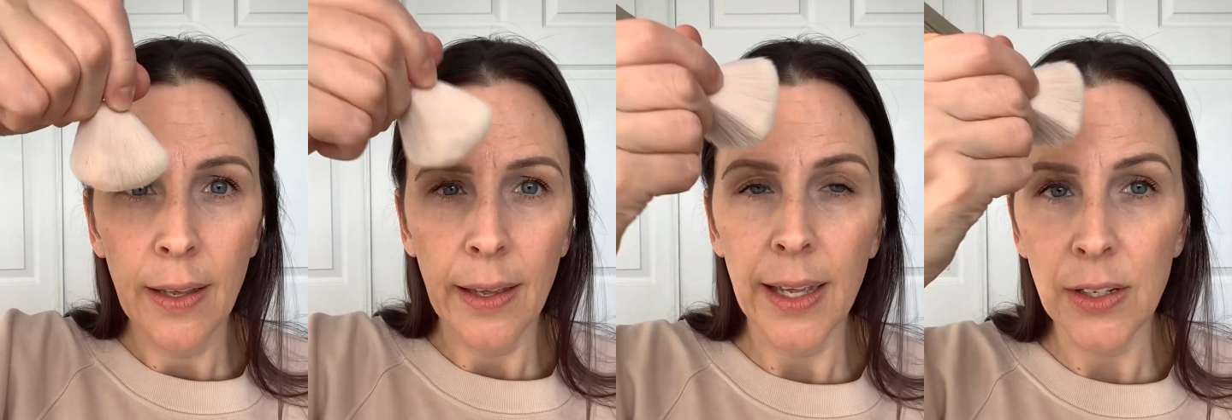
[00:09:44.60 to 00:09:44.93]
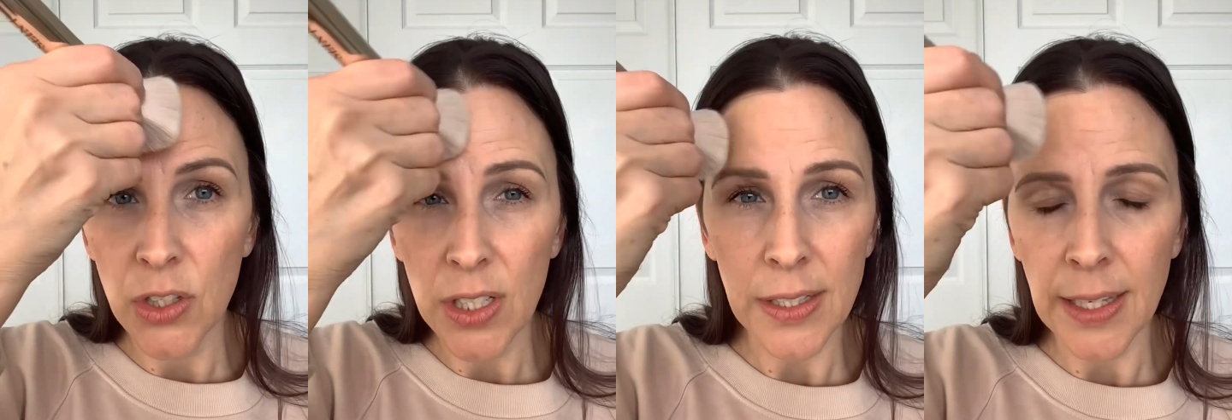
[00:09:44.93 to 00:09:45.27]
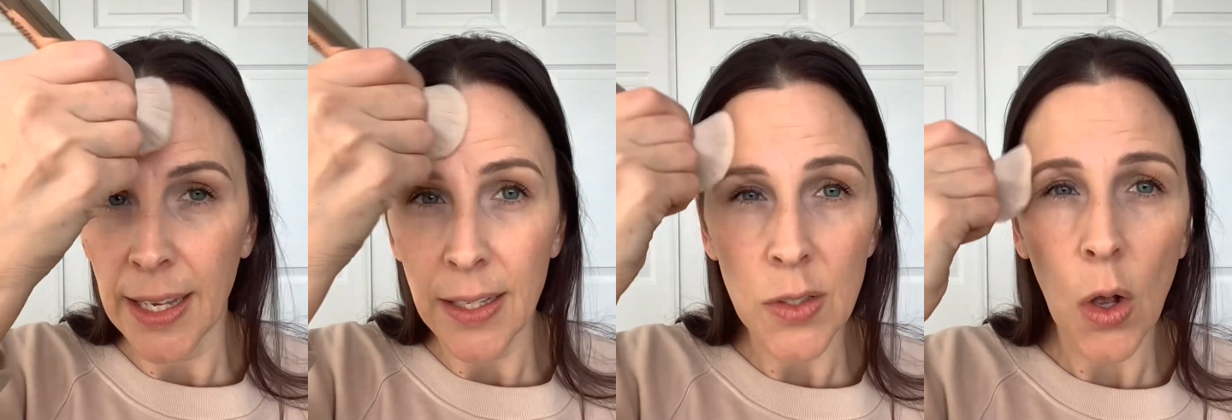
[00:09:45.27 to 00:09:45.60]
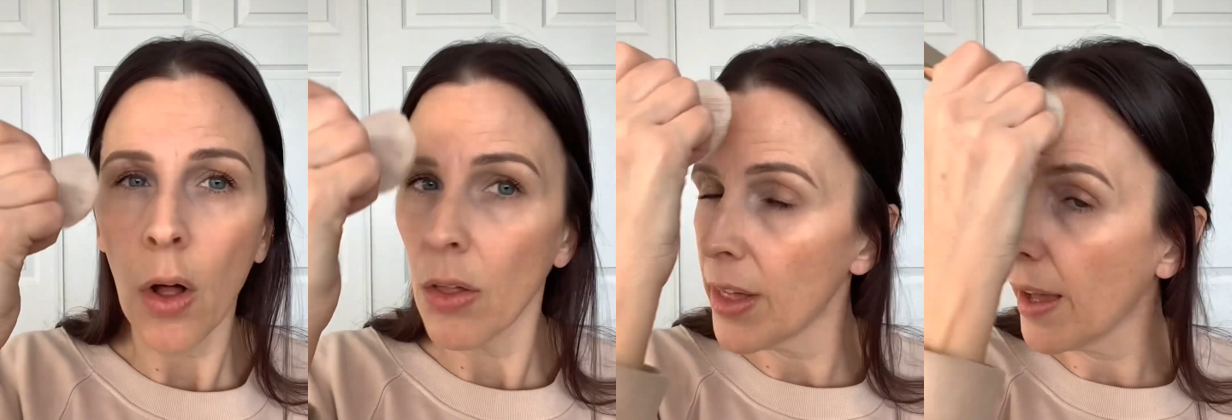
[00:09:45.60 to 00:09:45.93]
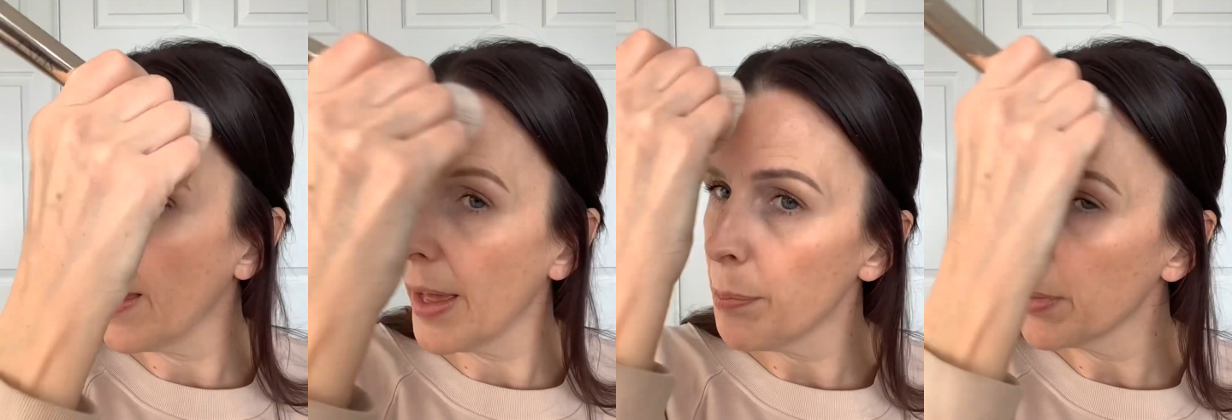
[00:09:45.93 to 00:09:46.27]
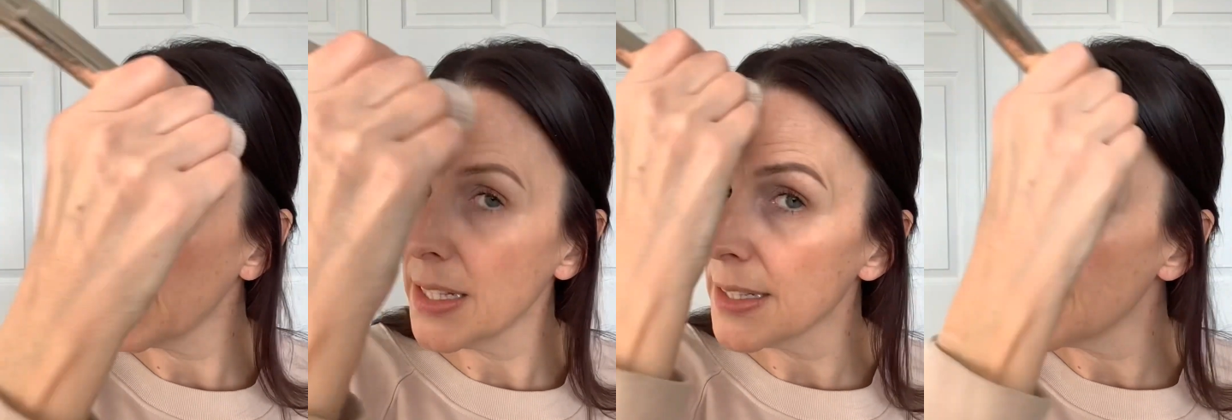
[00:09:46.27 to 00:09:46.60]
it just hits all the high
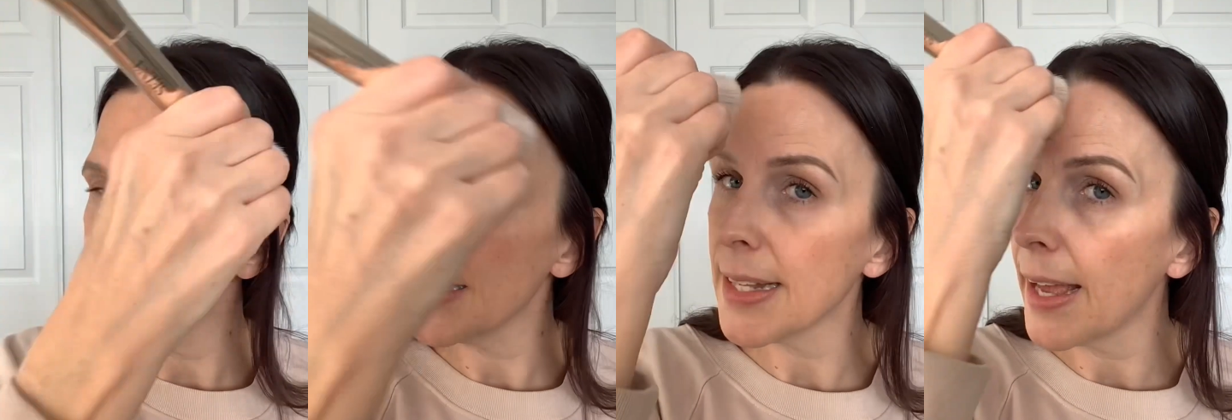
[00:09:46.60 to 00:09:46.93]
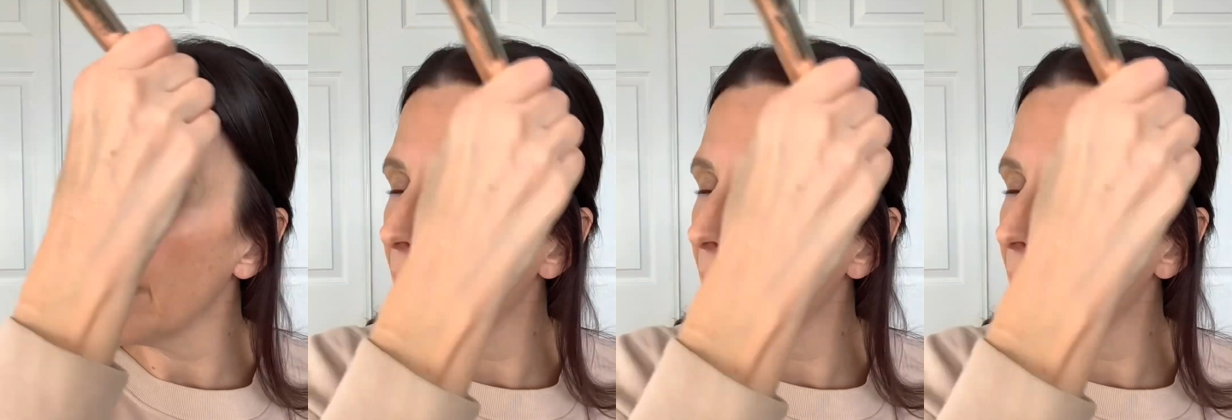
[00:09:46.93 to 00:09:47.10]
places and